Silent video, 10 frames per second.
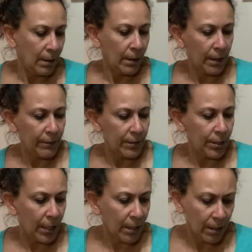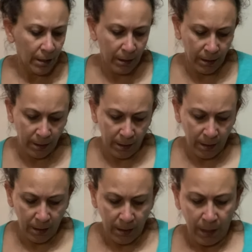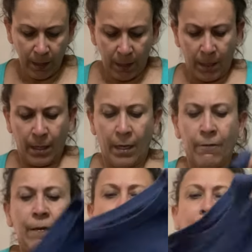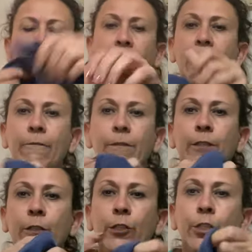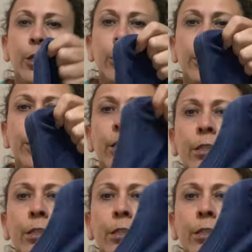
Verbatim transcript: I'll have to check. I found a Life is Good shirt.